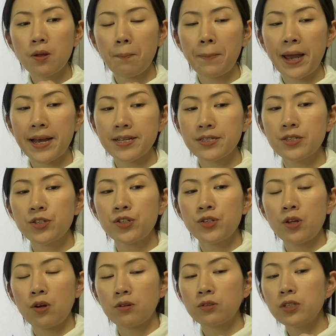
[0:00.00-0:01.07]
past to
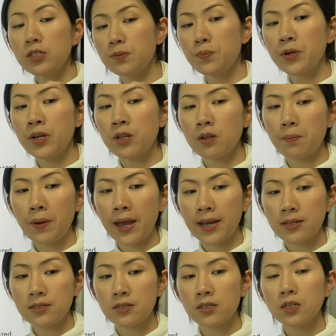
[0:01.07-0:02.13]
the close point in the
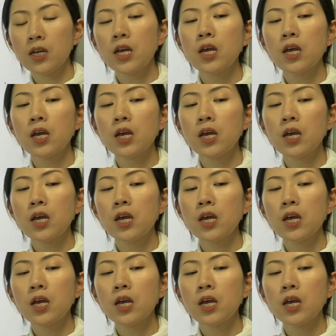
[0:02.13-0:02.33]
past,